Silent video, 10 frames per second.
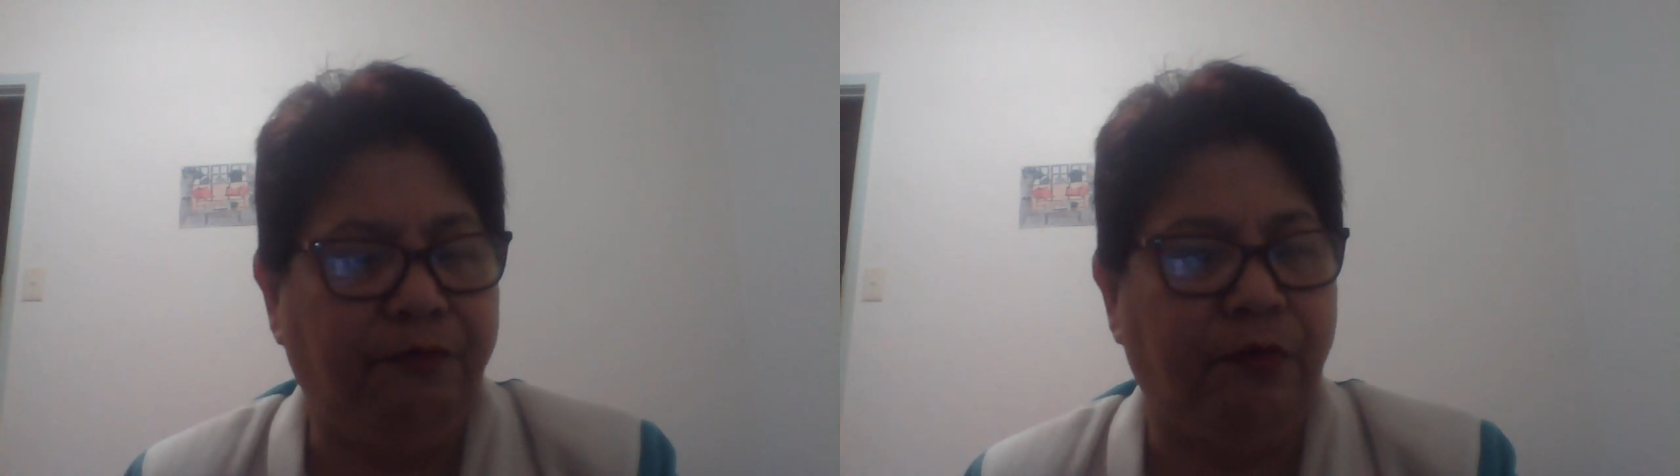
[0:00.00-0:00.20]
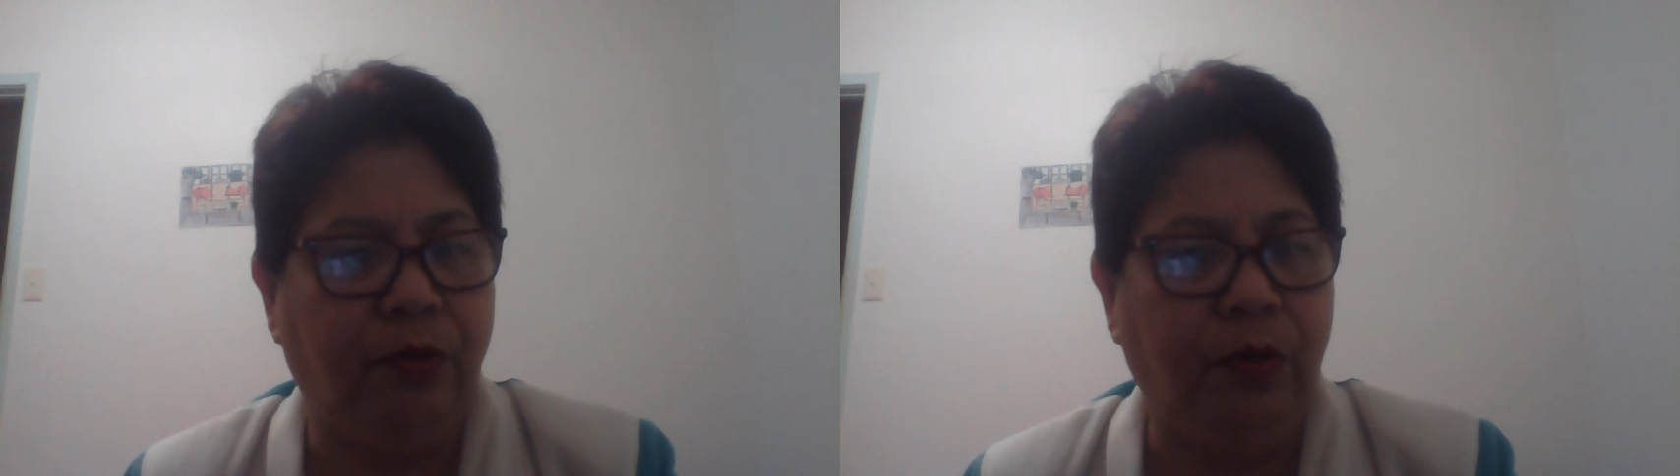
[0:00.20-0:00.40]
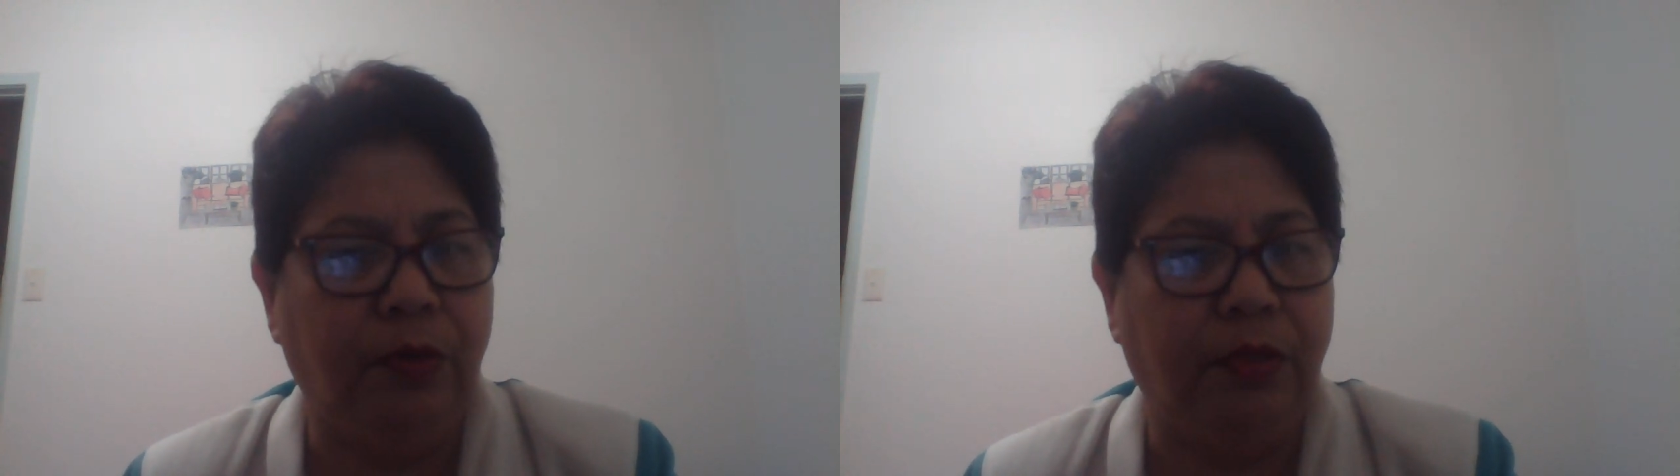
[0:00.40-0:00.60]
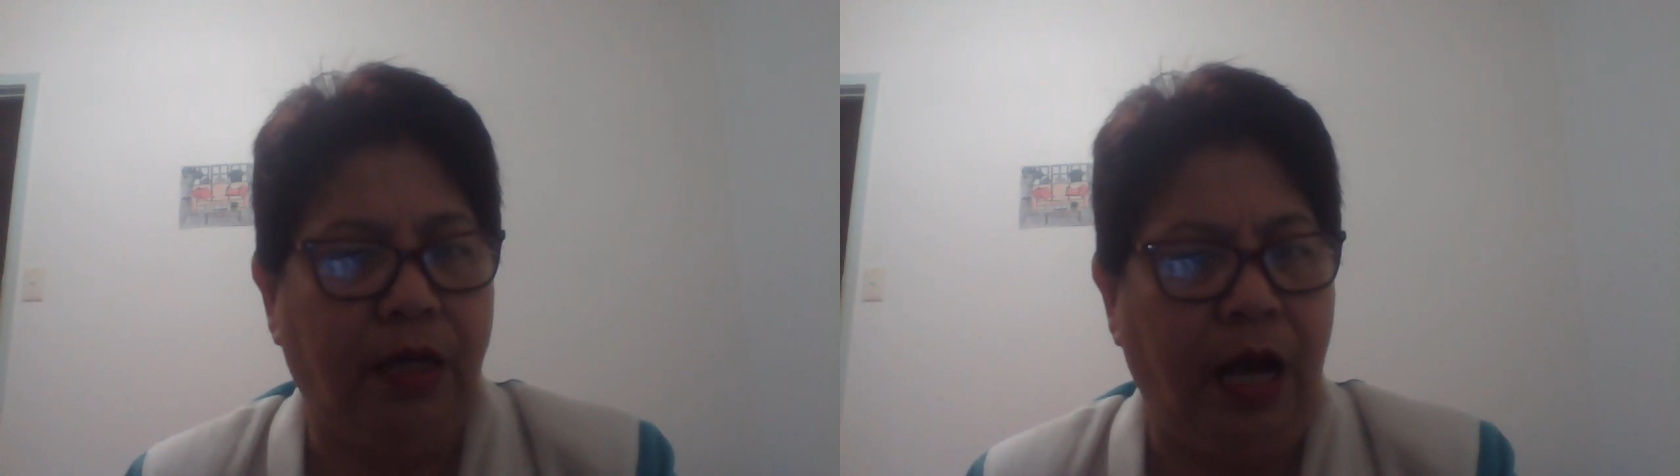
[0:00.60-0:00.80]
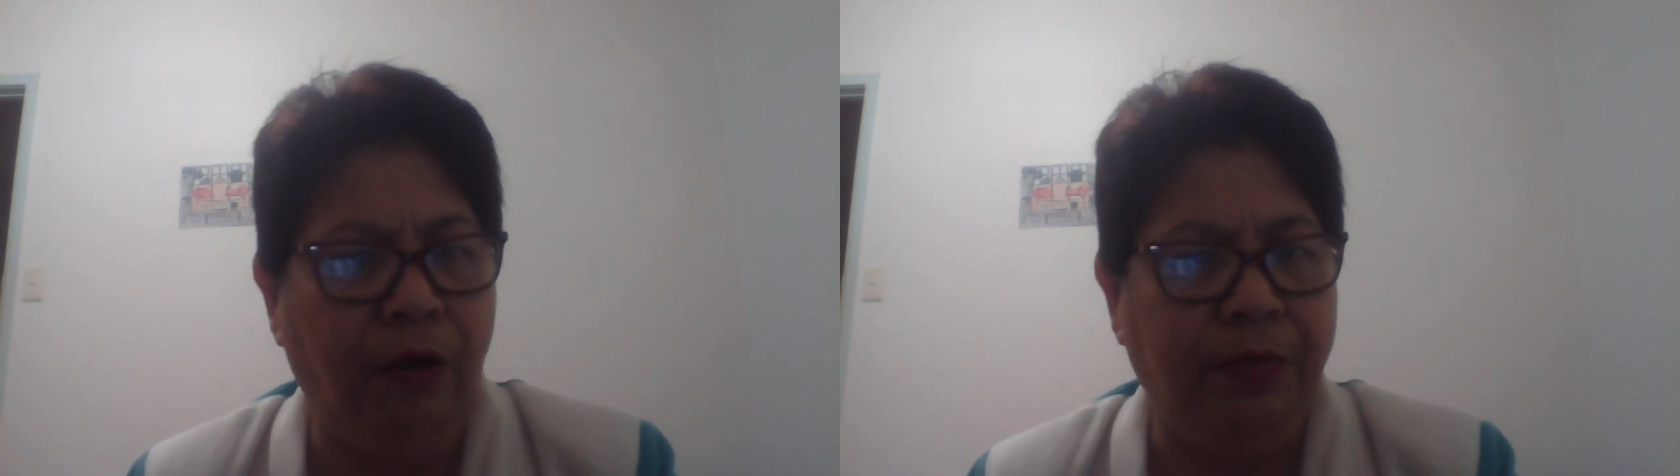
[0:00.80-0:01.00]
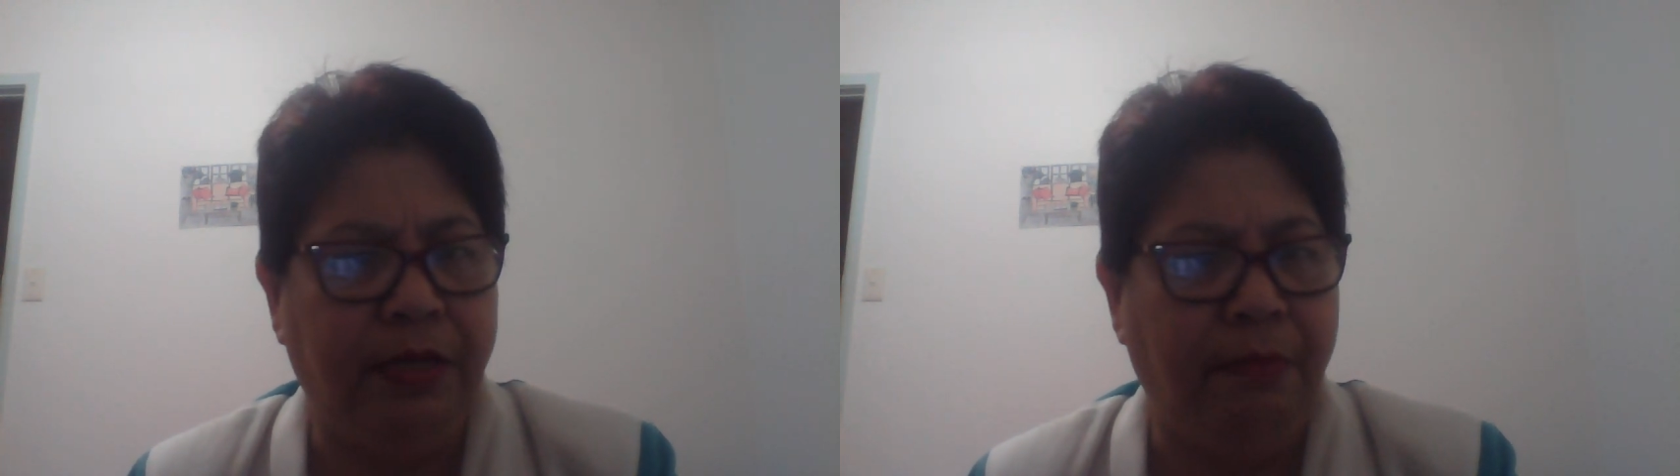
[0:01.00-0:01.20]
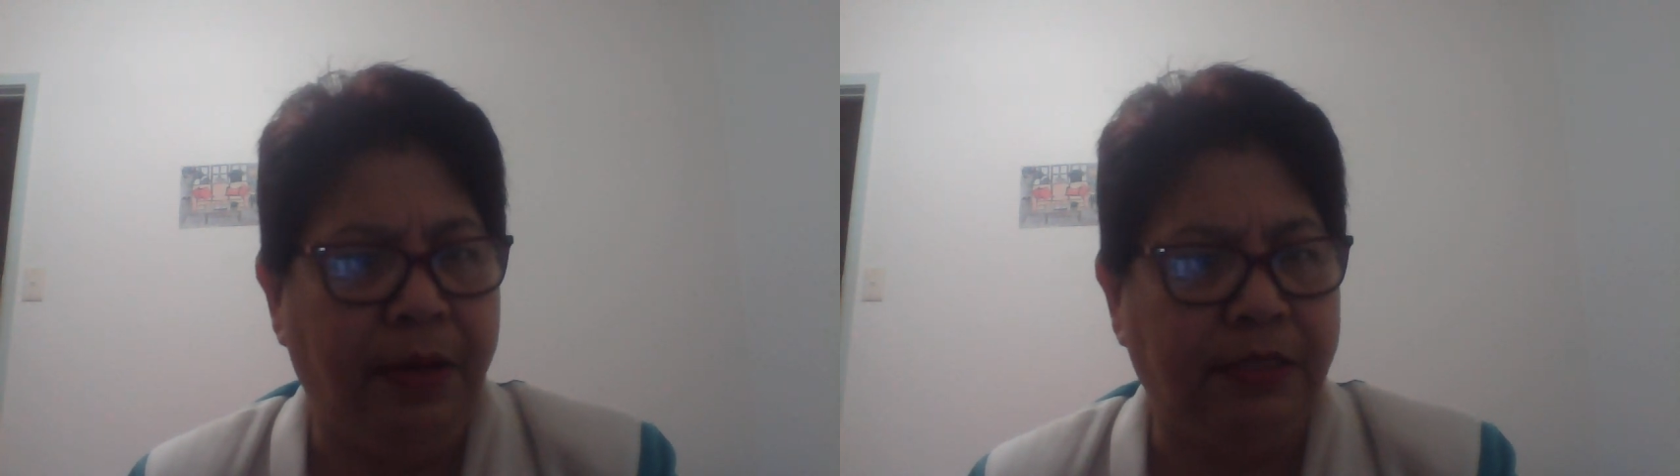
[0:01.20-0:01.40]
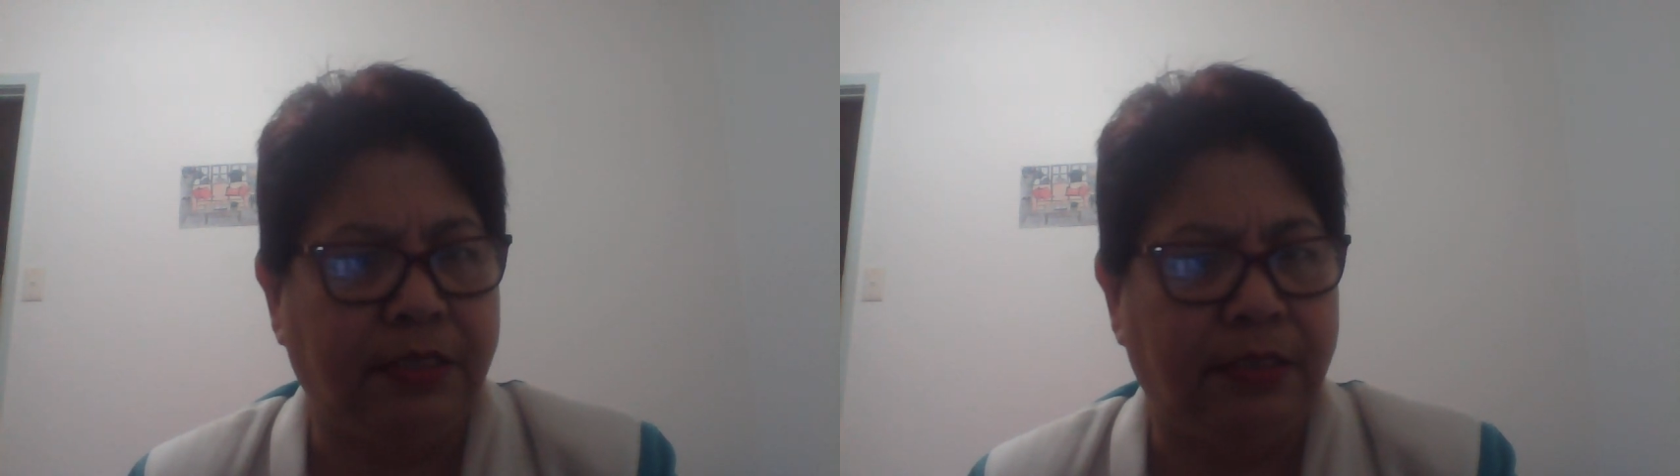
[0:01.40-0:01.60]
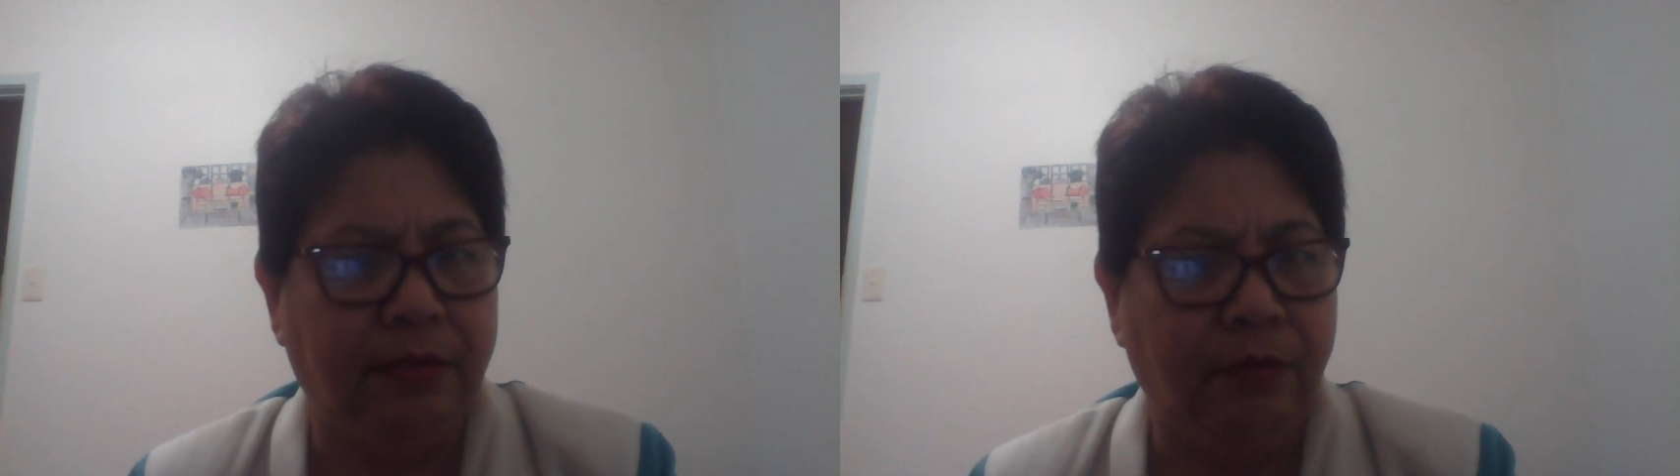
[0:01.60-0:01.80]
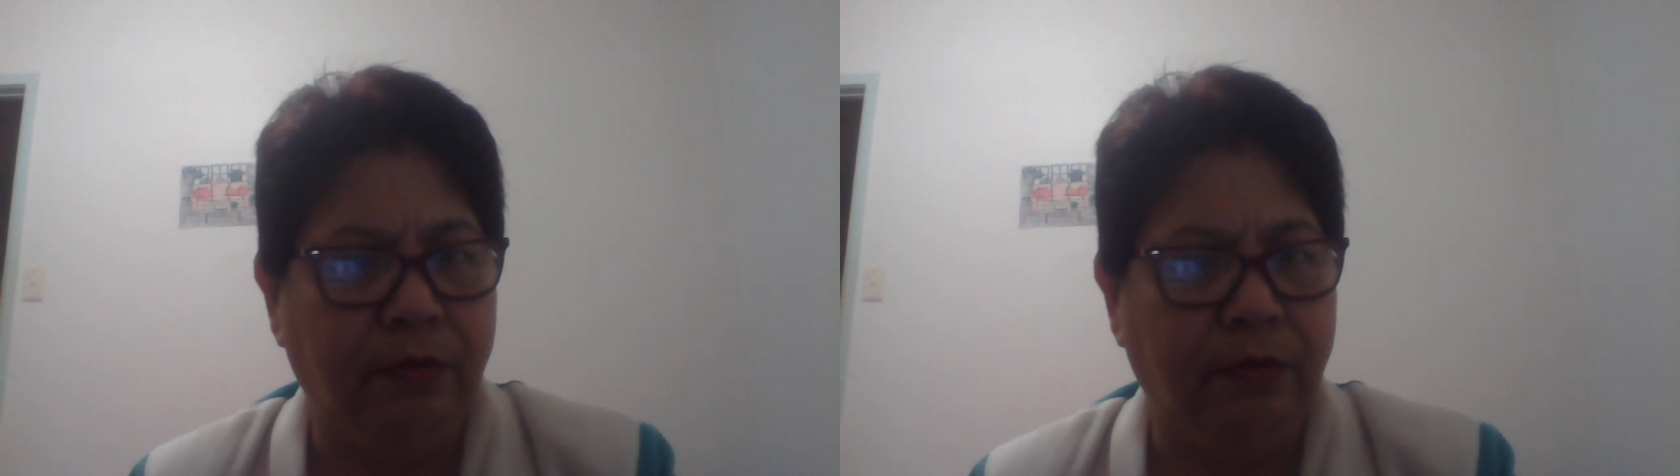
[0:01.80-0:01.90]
for gold? How many months?